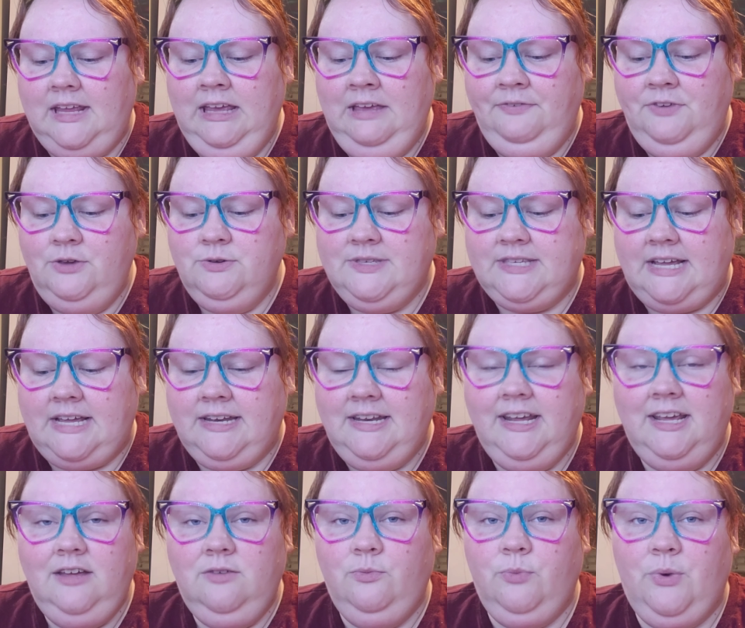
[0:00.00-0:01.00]
If you send
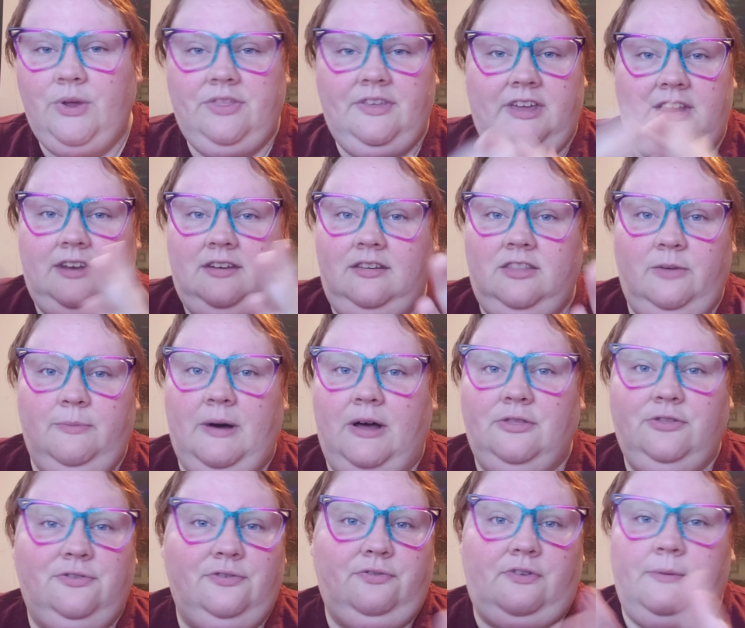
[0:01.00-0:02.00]
it within the
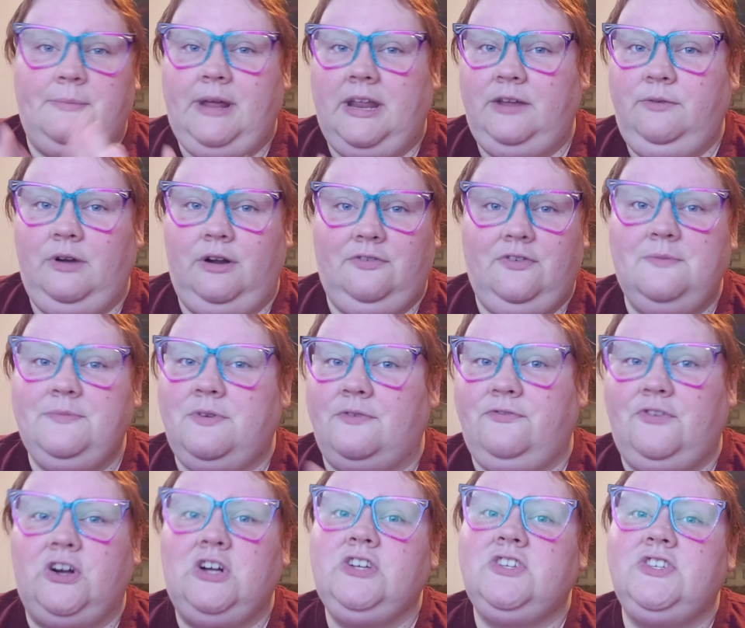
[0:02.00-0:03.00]
month, from anywhere from the
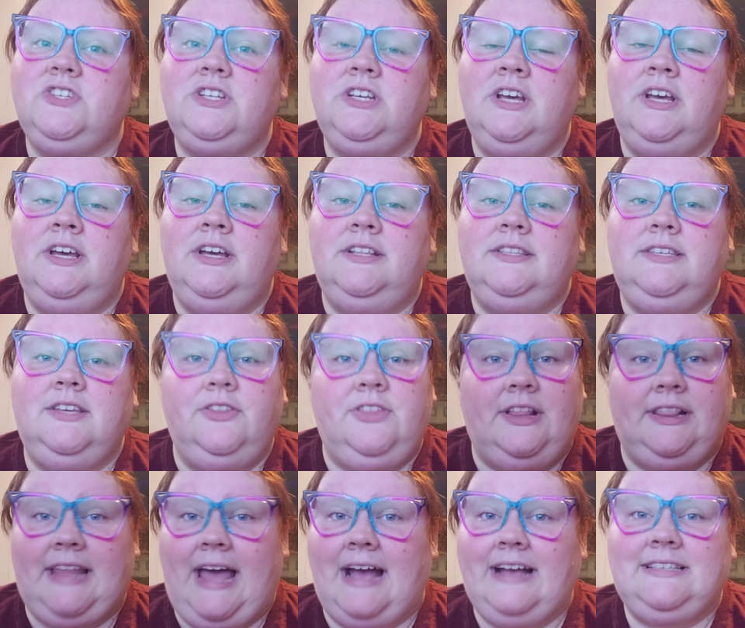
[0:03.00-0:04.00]
1st till
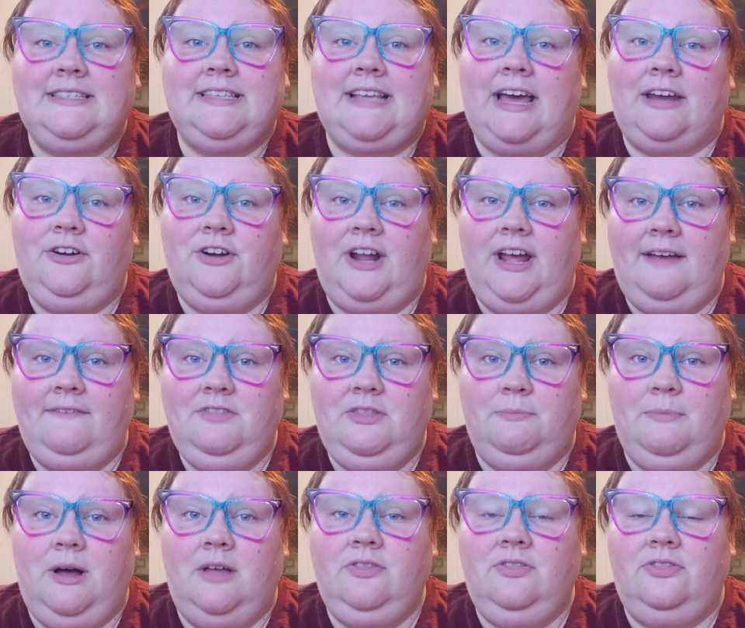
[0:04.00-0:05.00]
the last Saturday of the
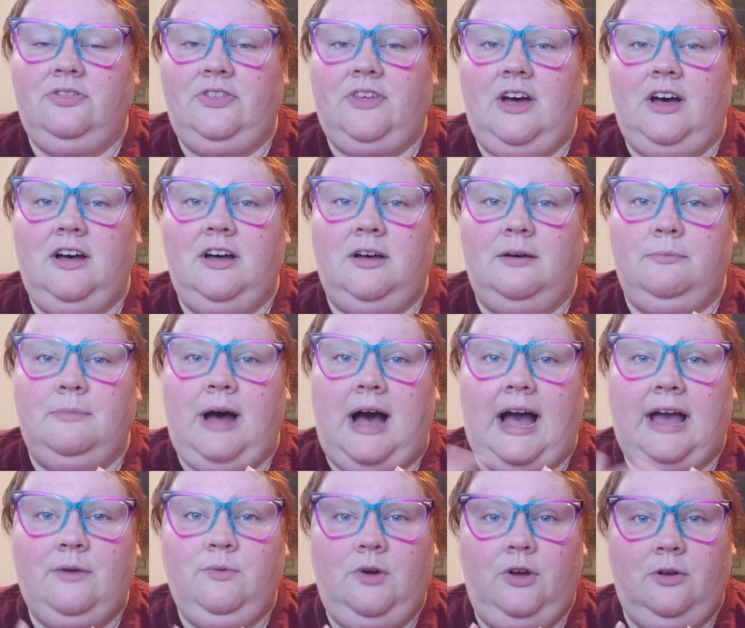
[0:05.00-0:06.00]
month,
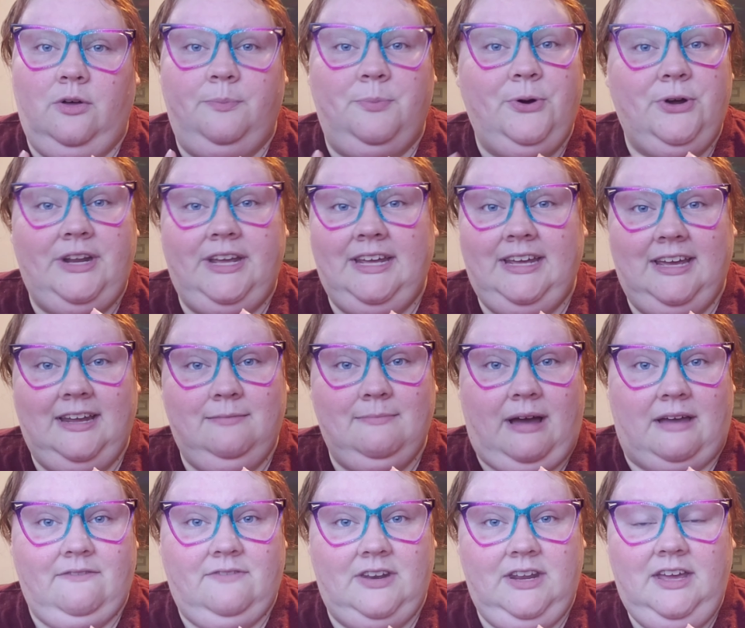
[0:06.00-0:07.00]
I will put it in
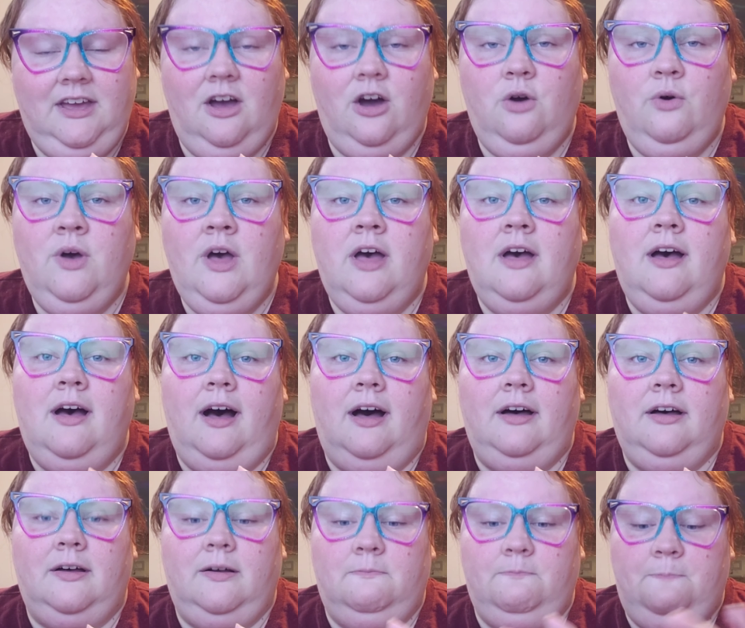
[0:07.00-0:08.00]
my video.
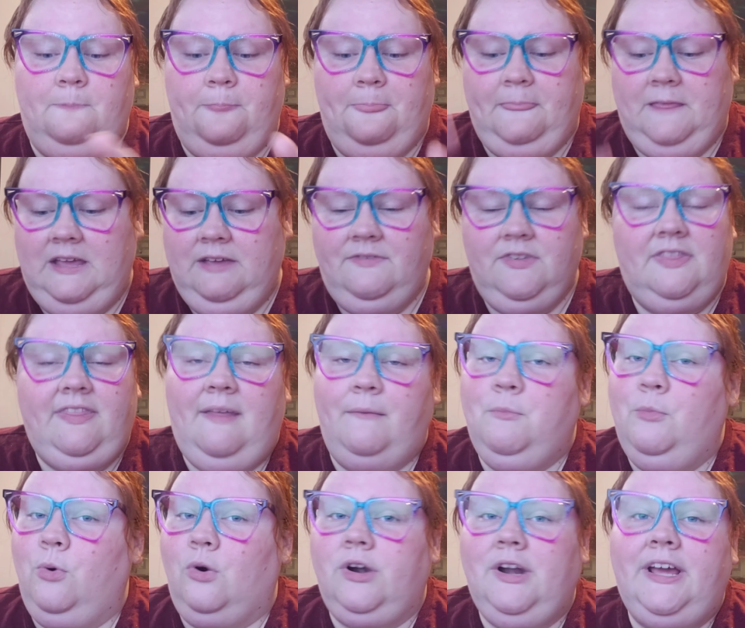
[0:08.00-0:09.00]
Even the
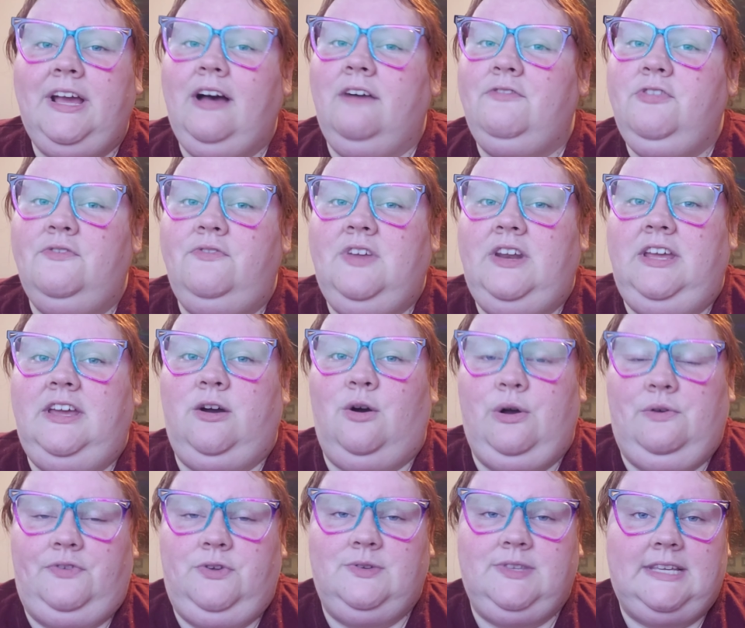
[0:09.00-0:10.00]
morning of the video,
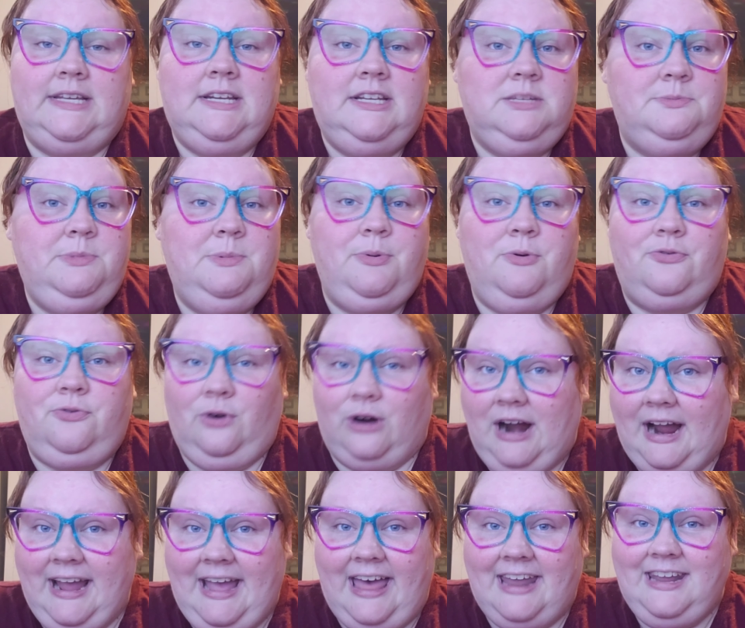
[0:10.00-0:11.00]
if you send it to me
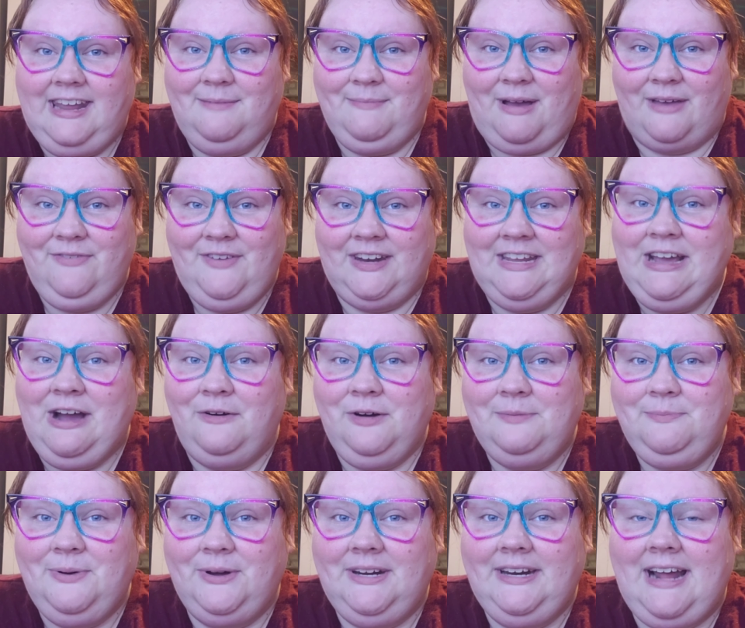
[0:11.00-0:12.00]
before I edit my video
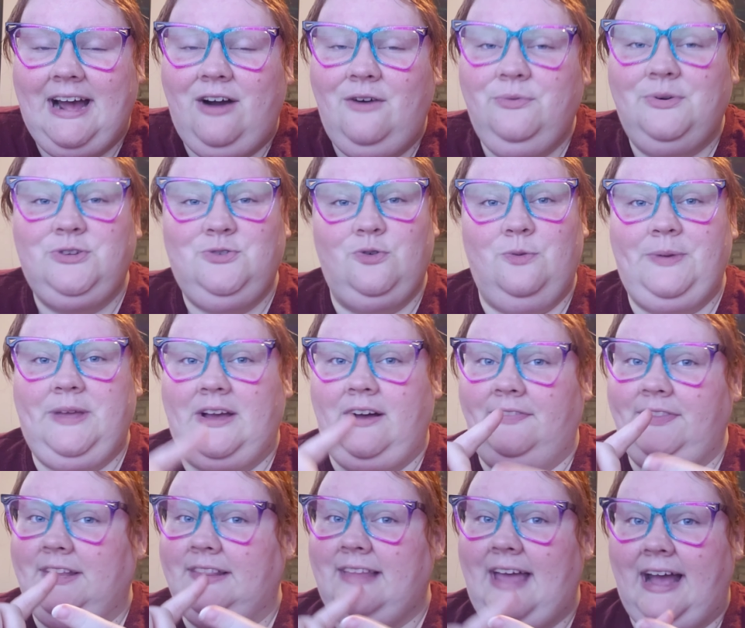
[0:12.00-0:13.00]
and put it out, which will be
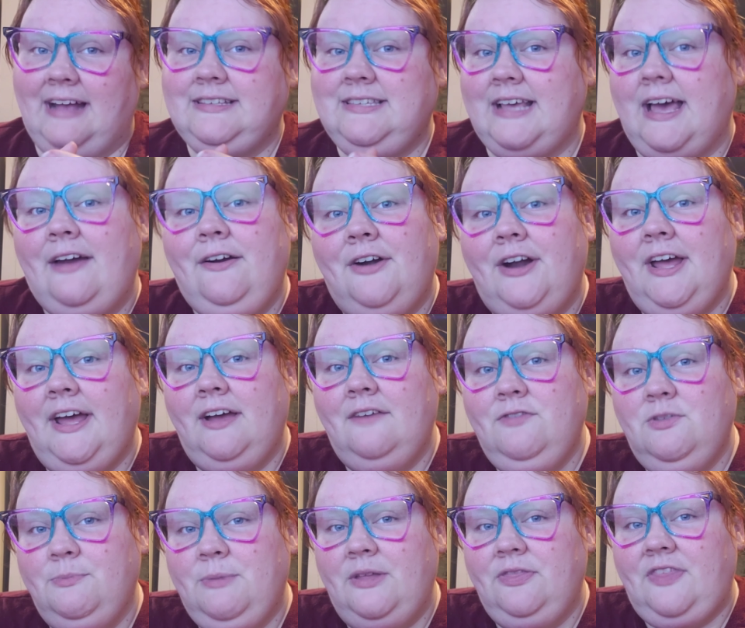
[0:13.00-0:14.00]
on the last Saturday
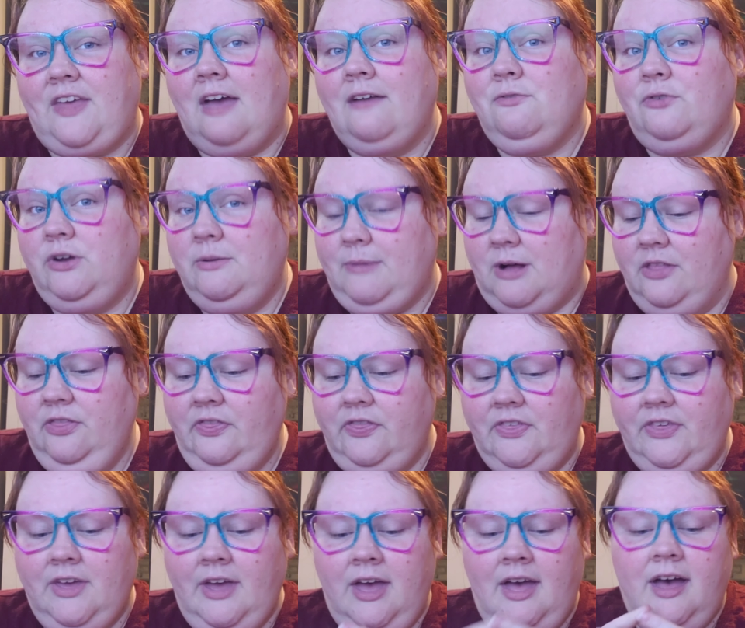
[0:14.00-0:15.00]
of the month every month,